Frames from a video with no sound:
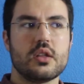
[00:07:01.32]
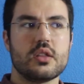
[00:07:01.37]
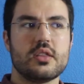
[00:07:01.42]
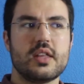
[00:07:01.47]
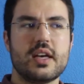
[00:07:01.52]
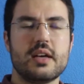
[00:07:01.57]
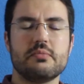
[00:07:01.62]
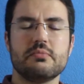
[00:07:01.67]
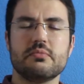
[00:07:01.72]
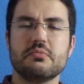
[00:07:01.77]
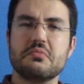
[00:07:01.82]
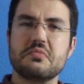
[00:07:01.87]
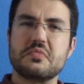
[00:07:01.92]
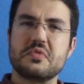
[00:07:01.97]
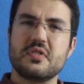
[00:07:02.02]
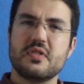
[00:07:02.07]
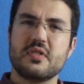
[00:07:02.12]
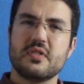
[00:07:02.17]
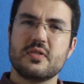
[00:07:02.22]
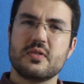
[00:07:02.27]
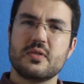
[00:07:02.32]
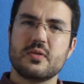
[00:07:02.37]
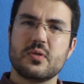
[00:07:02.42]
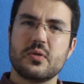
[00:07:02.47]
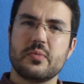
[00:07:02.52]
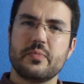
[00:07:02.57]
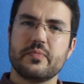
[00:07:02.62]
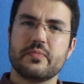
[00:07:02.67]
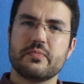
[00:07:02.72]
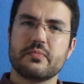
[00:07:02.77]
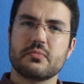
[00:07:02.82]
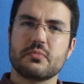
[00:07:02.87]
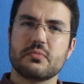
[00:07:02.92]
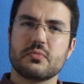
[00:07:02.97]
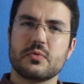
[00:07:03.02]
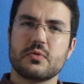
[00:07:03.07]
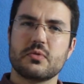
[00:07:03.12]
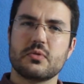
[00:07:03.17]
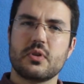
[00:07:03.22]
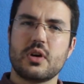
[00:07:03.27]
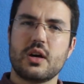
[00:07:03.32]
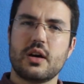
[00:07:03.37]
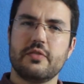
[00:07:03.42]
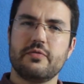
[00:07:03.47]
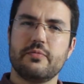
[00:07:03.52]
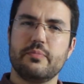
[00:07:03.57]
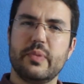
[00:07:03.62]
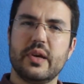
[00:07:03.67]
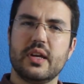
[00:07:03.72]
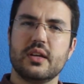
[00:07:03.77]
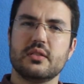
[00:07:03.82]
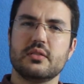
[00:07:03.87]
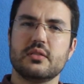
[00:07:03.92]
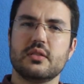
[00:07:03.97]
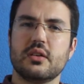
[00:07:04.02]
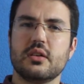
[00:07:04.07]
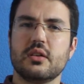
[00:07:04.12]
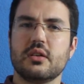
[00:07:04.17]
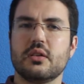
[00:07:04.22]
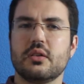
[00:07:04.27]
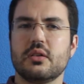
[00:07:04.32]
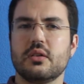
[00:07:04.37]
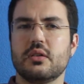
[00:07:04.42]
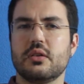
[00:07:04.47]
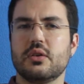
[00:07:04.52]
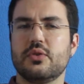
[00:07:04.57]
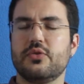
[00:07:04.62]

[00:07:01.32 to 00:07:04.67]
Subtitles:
Then there have been a